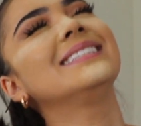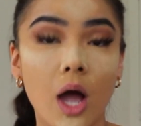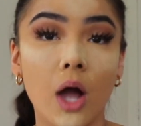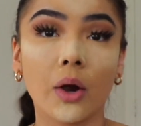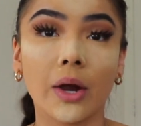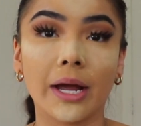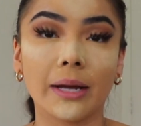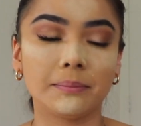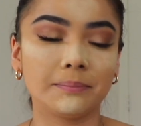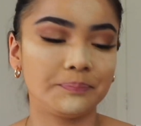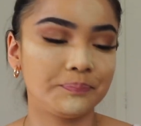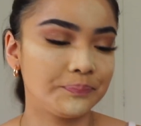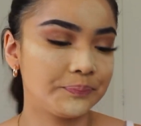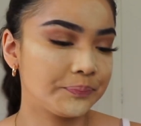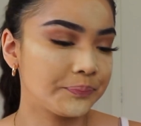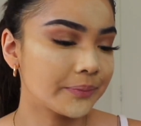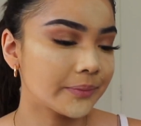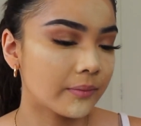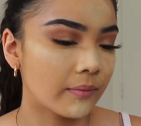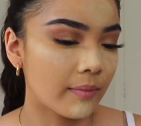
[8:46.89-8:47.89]
Okay,
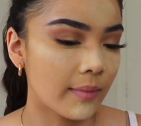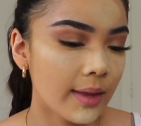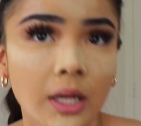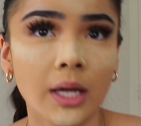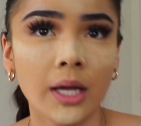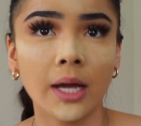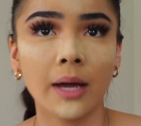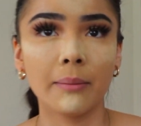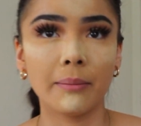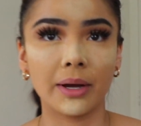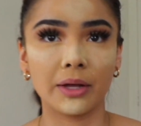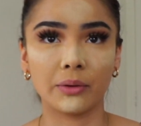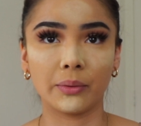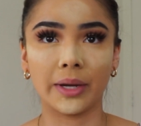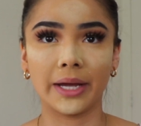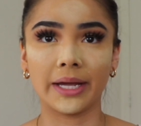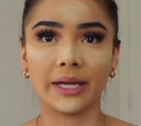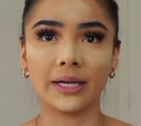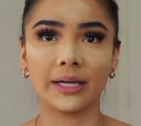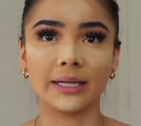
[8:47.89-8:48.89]
by the
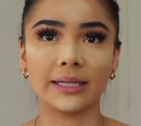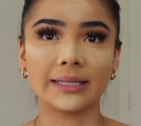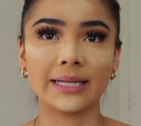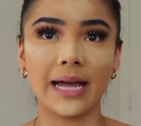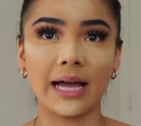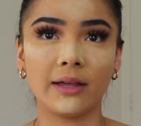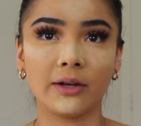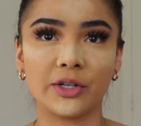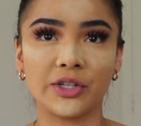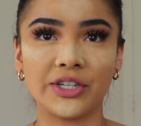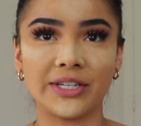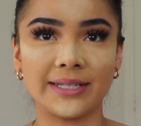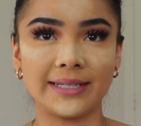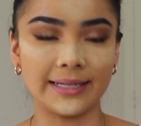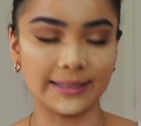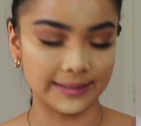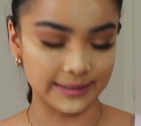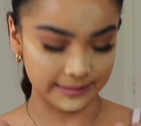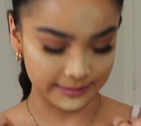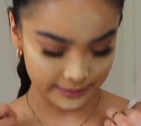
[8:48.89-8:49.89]
way, it's allergy
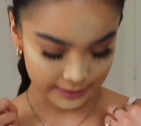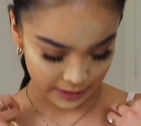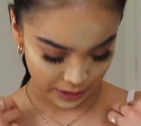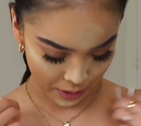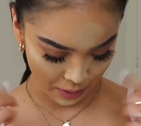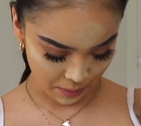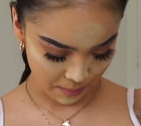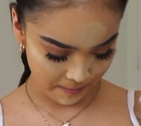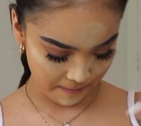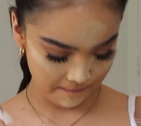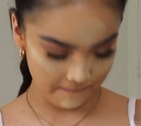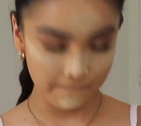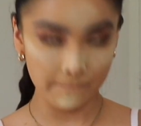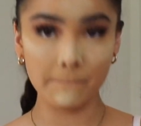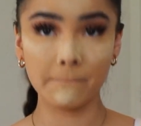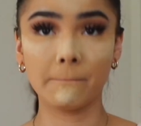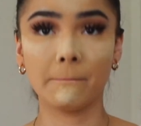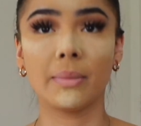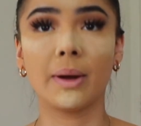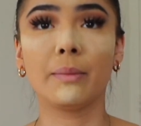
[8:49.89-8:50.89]
season, so
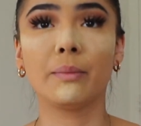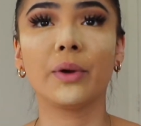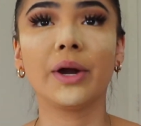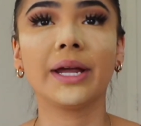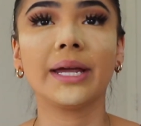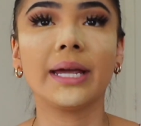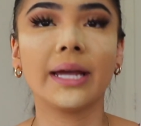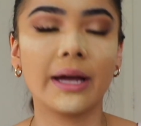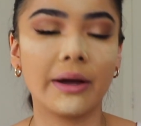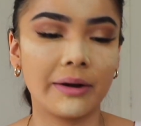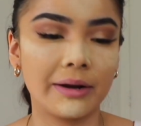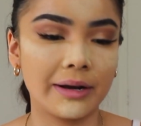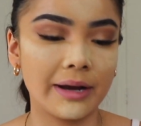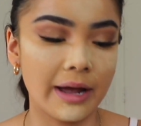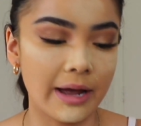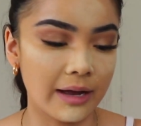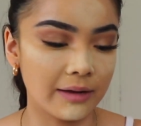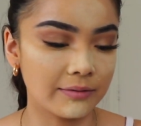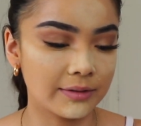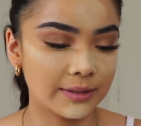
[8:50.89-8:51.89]
I'm breaking out into
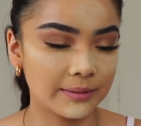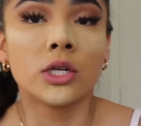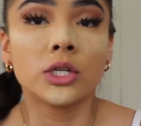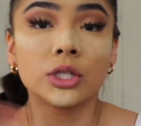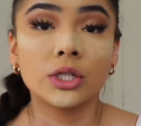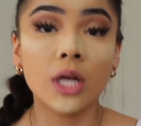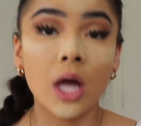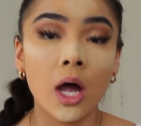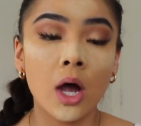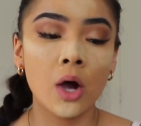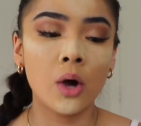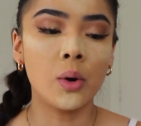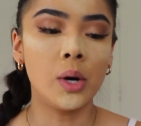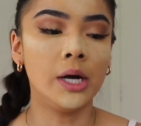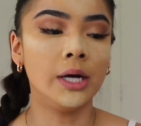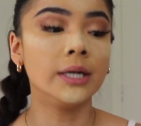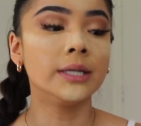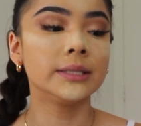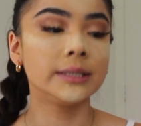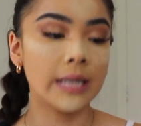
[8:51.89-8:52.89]
hives. So
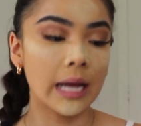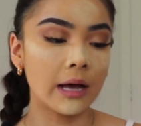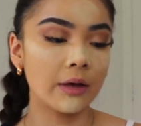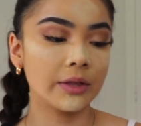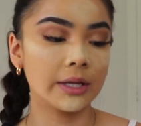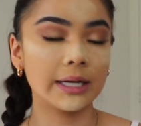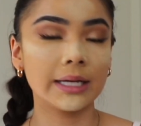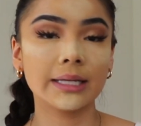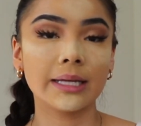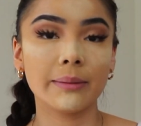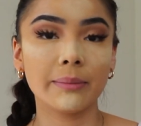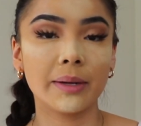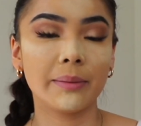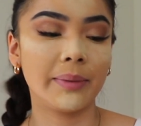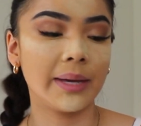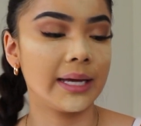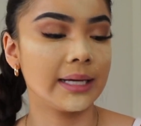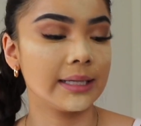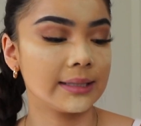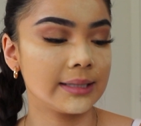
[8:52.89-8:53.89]
now that I let my
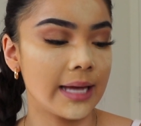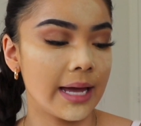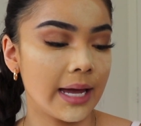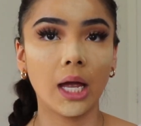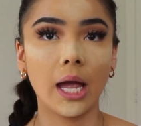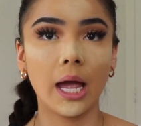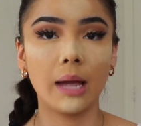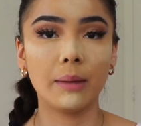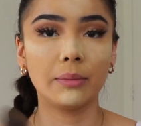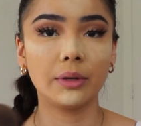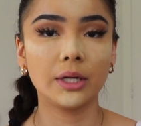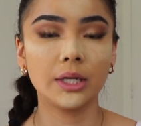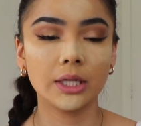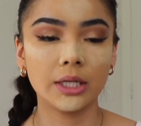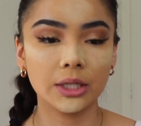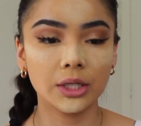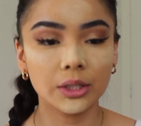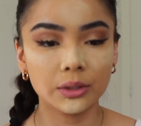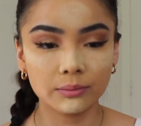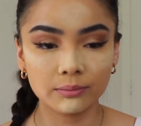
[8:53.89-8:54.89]
bake set, I'm
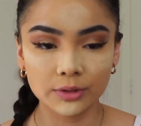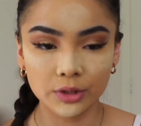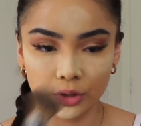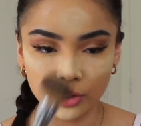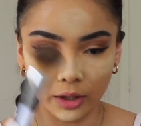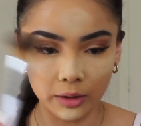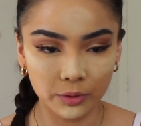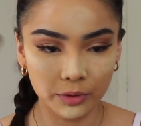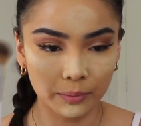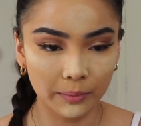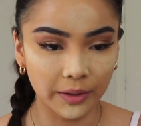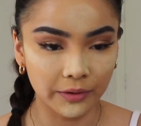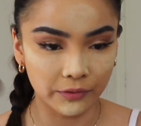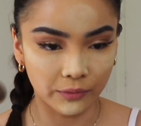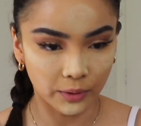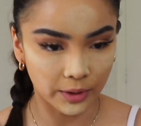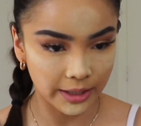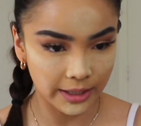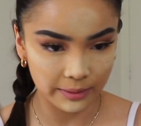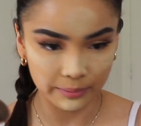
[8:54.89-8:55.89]
gonna start with my
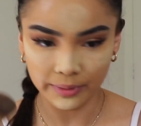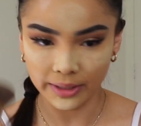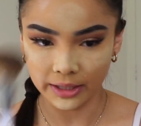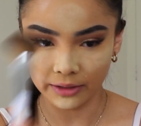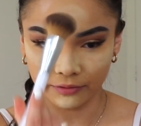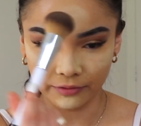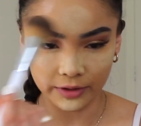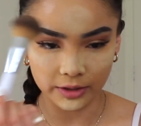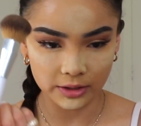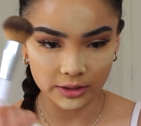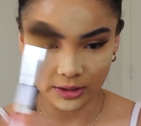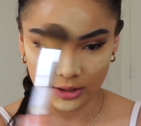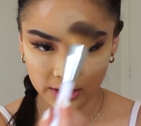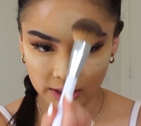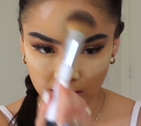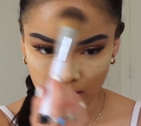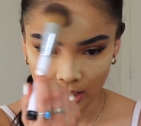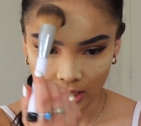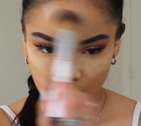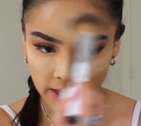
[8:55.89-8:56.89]
forehead bake first,
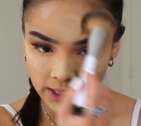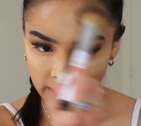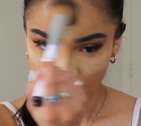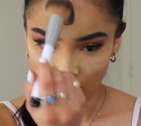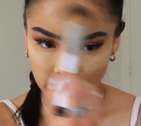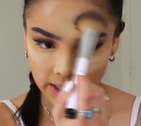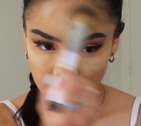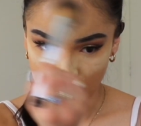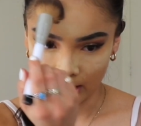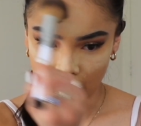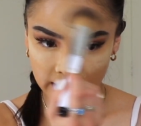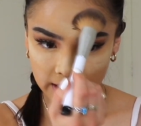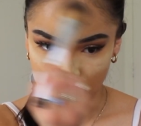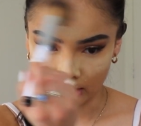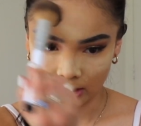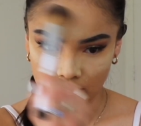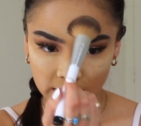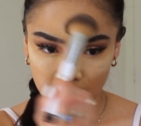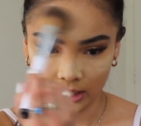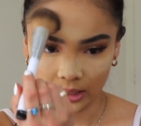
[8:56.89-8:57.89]

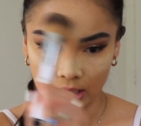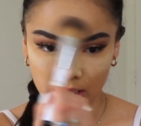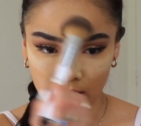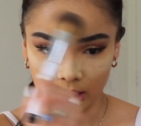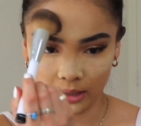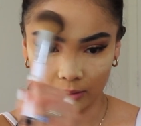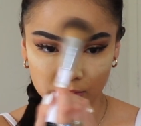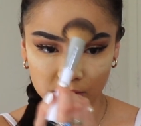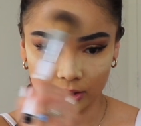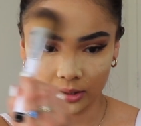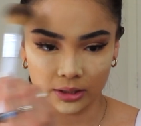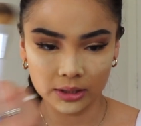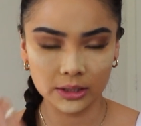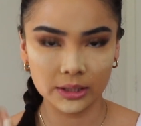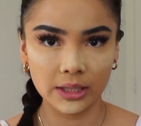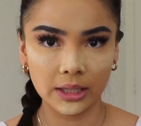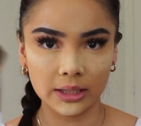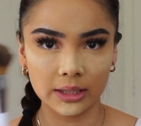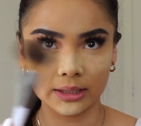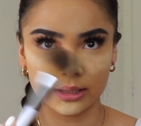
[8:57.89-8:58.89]
and I'm just gonna
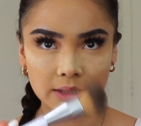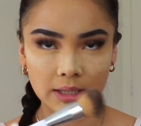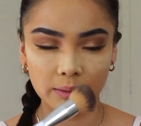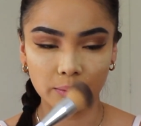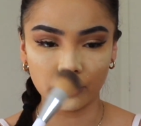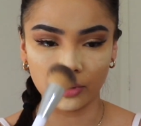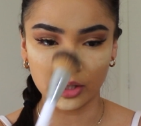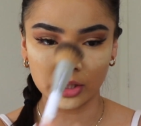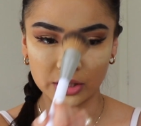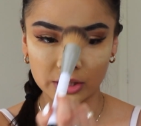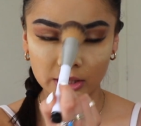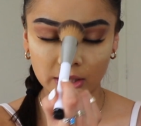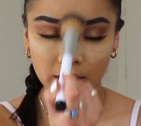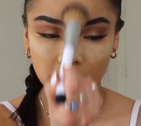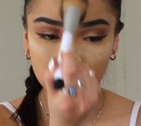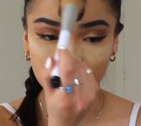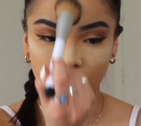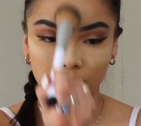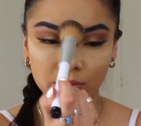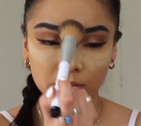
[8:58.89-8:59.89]
take the same brush that I
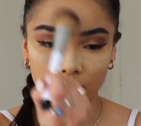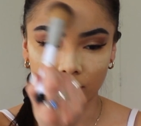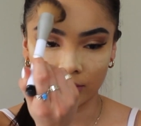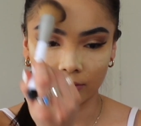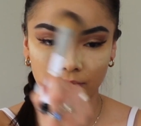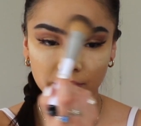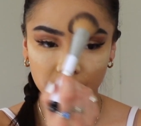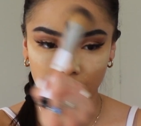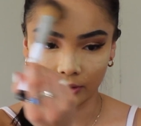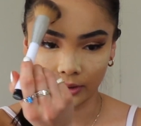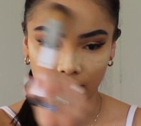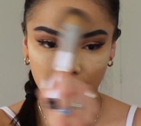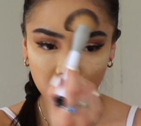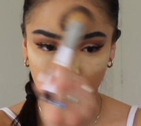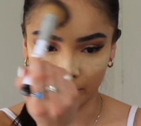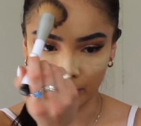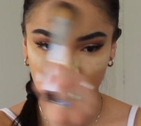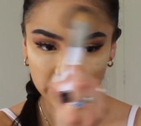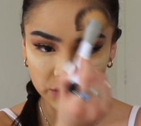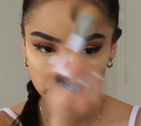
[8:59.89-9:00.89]
used for like
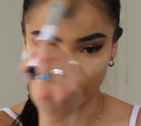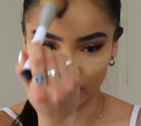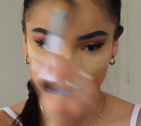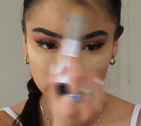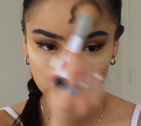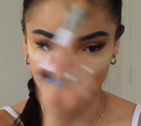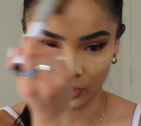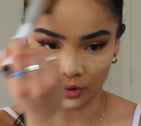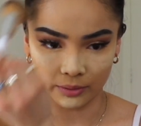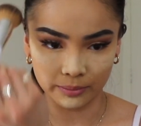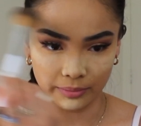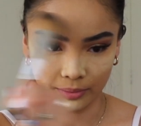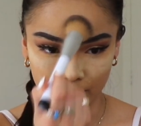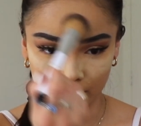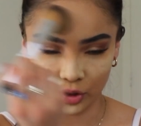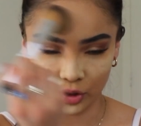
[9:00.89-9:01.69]
my translucent